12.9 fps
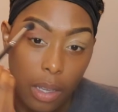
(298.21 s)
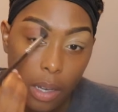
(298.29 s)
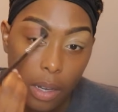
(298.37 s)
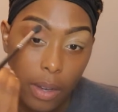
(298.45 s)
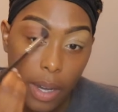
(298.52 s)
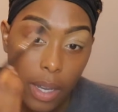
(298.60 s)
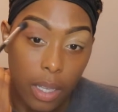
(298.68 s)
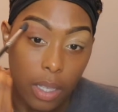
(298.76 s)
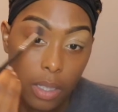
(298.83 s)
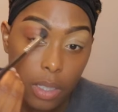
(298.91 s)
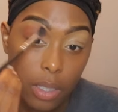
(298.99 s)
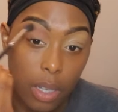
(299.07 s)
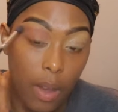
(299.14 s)
All right,
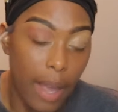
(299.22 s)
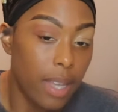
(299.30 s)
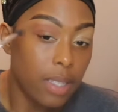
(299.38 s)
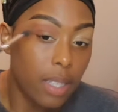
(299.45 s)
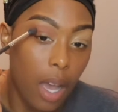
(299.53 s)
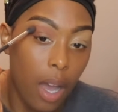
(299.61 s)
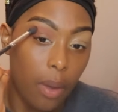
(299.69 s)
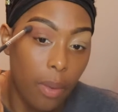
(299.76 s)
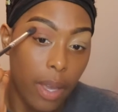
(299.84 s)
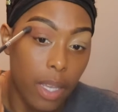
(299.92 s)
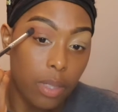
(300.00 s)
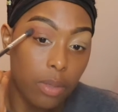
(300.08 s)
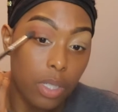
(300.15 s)
and you know, as
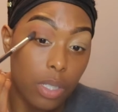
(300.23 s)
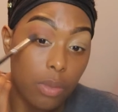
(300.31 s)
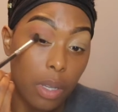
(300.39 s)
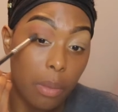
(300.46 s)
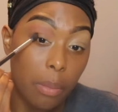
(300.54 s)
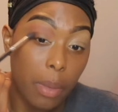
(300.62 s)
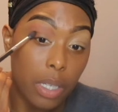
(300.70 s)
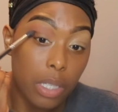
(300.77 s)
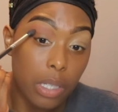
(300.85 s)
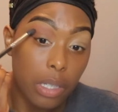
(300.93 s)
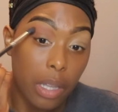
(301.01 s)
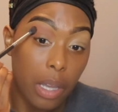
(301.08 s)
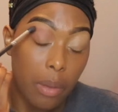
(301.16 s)
always, we just want to make
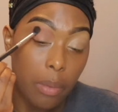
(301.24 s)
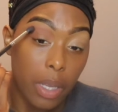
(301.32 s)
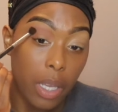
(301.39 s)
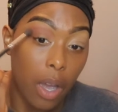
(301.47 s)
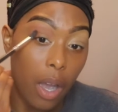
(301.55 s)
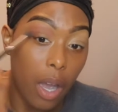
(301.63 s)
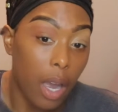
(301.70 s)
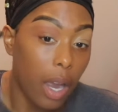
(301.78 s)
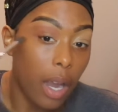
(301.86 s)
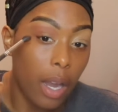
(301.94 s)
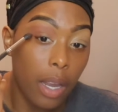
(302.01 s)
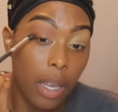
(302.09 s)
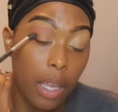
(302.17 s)
sure that we
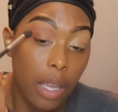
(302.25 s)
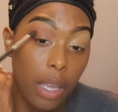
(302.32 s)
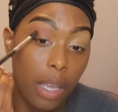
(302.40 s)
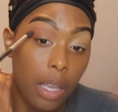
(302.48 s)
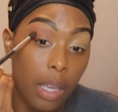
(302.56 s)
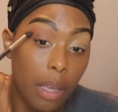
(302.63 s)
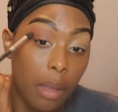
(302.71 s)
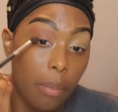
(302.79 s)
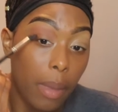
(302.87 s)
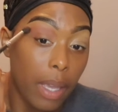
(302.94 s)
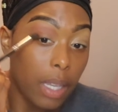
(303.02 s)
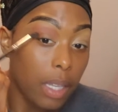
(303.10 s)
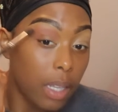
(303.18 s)
are
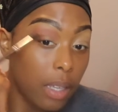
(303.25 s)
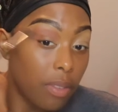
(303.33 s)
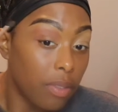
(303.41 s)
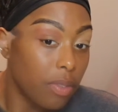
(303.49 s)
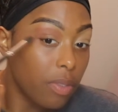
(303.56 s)
making it